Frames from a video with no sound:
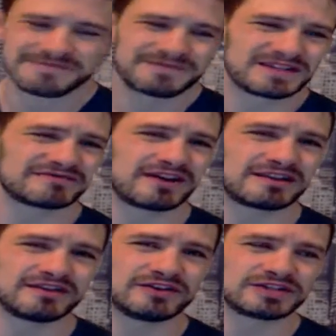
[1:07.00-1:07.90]
Because
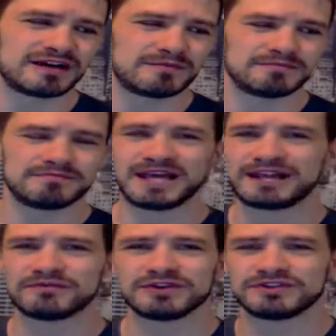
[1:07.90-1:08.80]
frankly, there's not
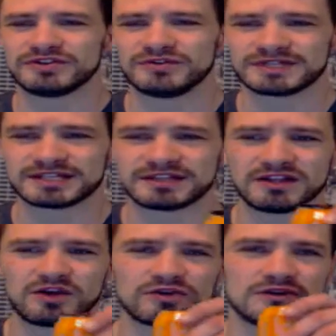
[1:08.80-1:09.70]
any real news on the
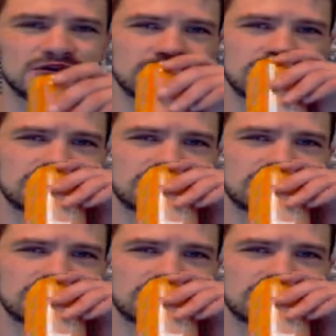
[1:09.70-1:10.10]
local